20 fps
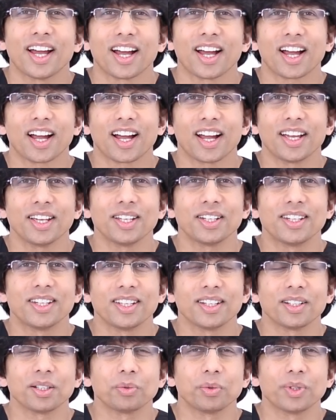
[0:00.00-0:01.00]
I
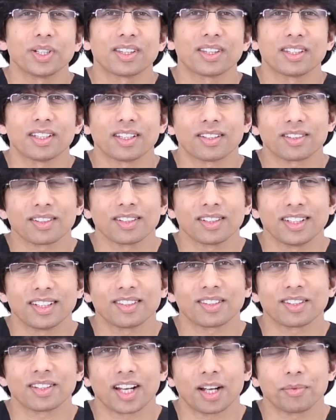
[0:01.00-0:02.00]
deal with this,
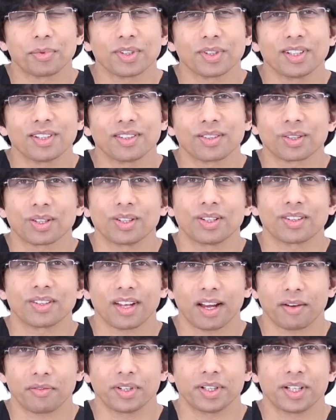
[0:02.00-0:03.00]
these types of concerns
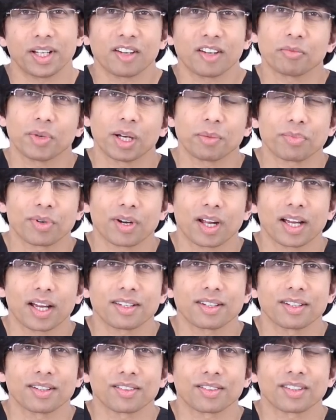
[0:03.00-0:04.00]
every day of my
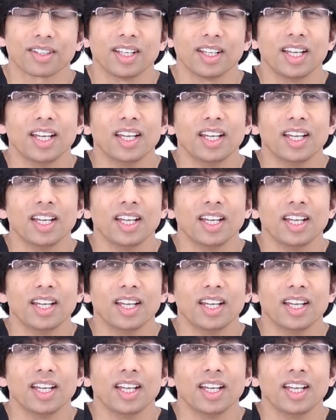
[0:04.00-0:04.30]
practice.